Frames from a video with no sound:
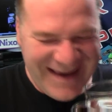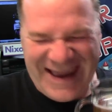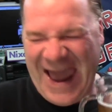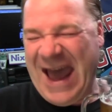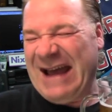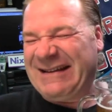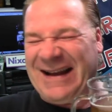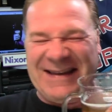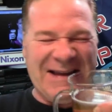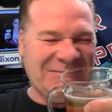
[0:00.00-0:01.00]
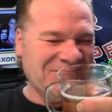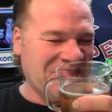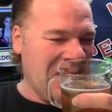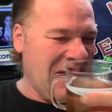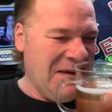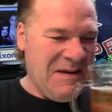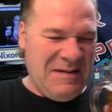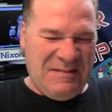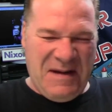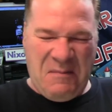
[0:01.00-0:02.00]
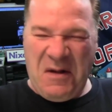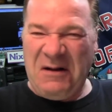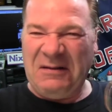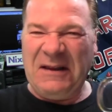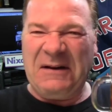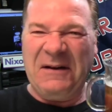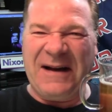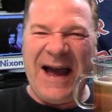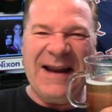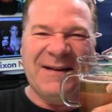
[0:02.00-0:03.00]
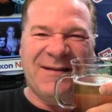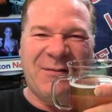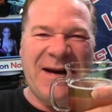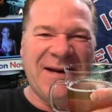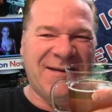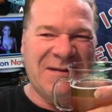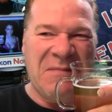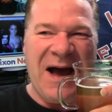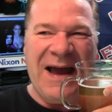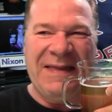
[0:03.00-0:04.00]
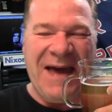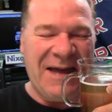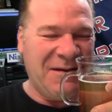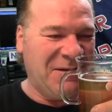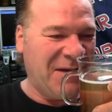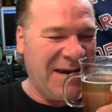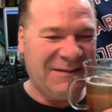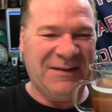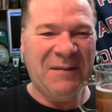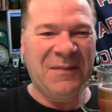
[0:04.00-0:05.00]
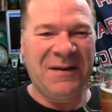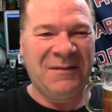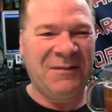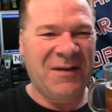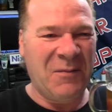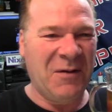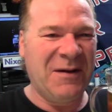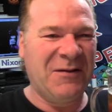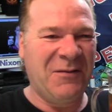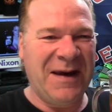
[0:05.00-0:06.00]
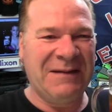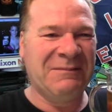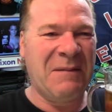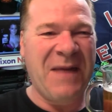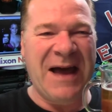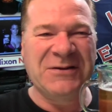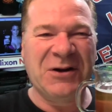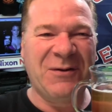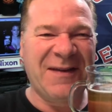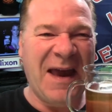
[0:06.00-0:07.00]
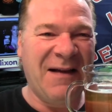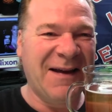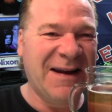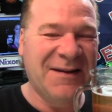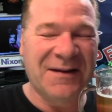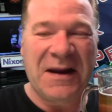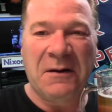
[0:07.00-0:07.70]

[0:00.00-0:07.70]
Yeah, it's got that malt liquor kind of sweetness, and behind that there's like something somewhere between, I'm not sure what the hell it is, and